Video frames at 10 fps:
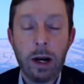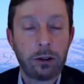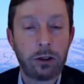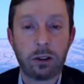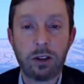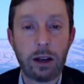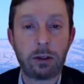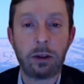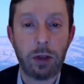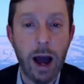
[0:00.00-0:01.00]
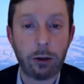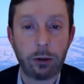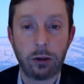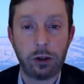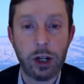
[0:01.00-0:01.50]
successive
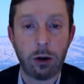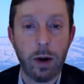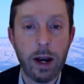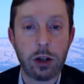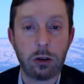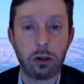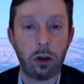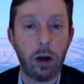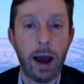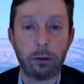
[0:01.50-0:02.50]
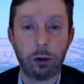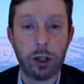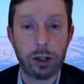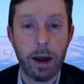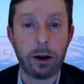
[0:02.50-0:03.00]
thousands of generations till every
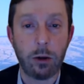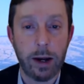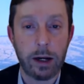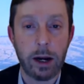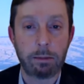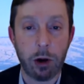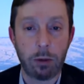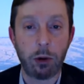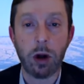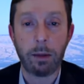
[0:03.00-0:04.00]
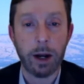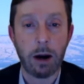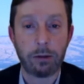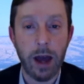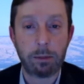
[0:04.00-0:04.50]
tomato ended up purple coming
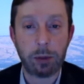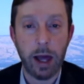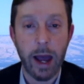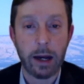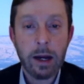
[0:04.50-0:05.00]
off that plant.